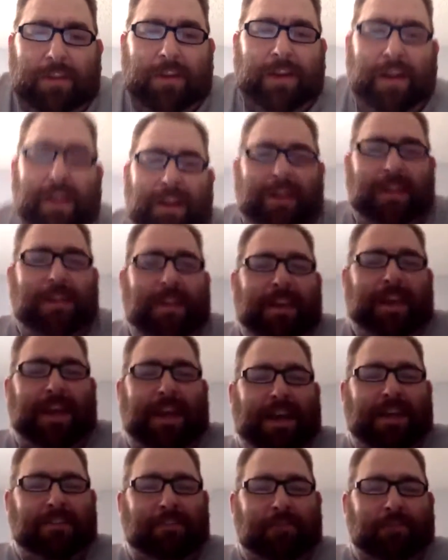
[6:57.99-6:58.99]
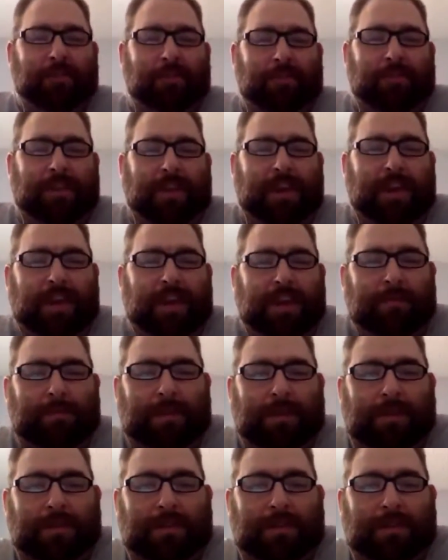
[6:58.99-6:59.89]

night in the Astros game,